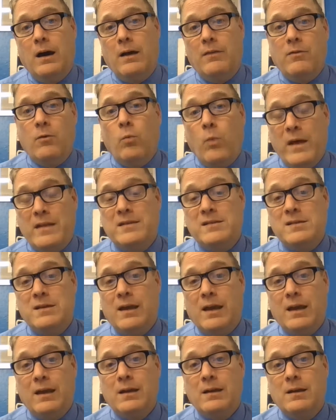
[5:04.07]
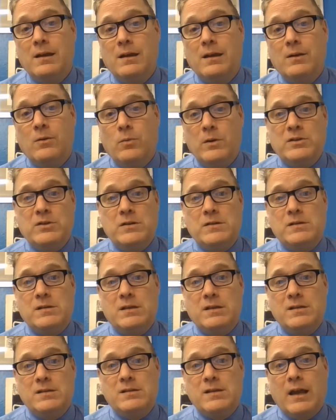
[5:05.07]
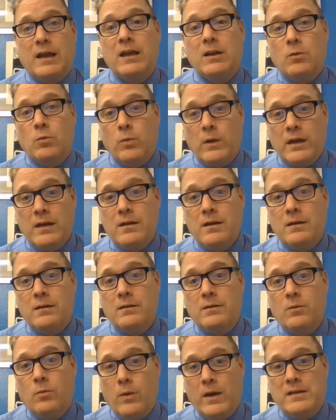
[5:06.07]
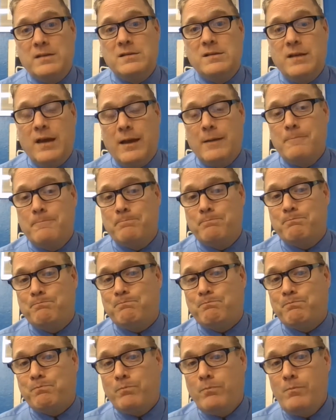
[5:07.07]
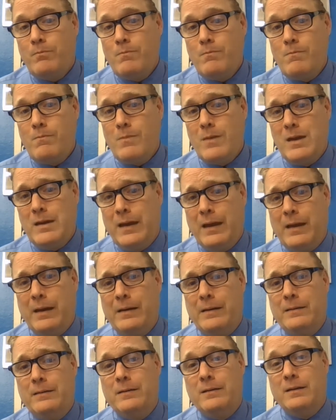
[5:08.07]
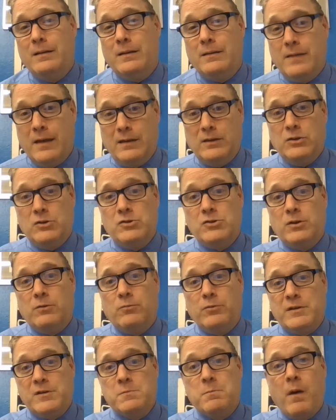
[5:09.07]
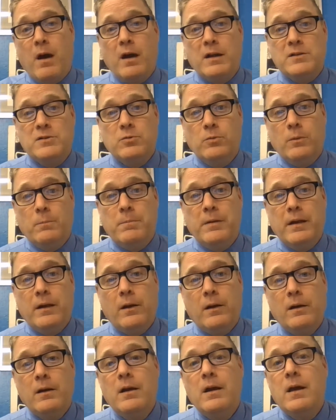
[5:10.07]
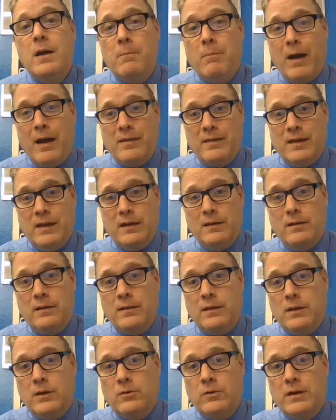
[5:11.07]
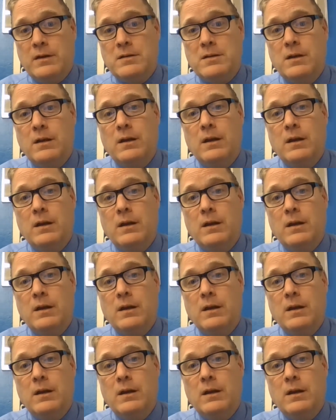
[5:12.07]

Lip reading: the Wednesday which is the second week Wednesday. And then you should respond to a peer by the end of the unit.